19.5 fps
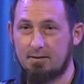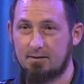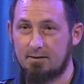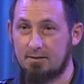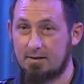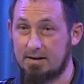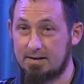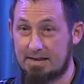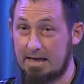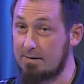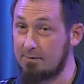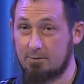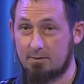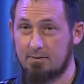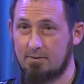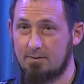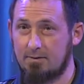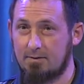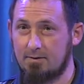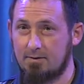Is
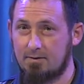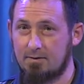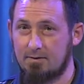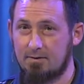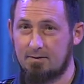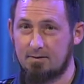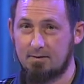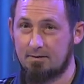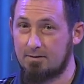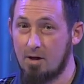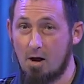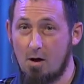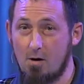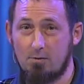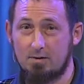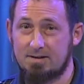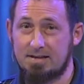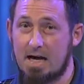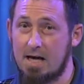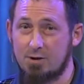that? No,
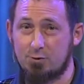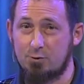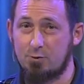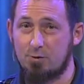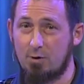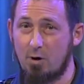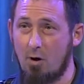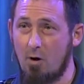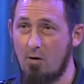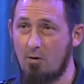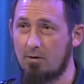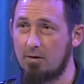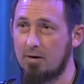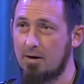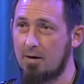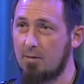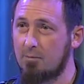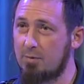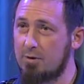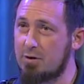it's not true at all.
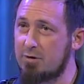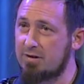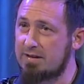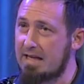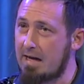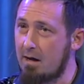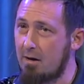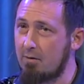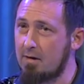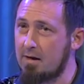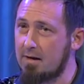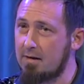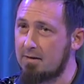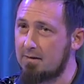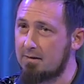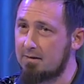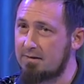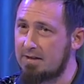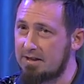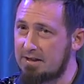But you see how
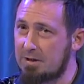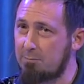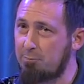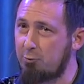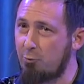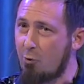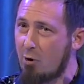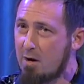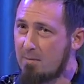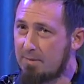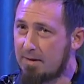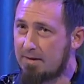disappointment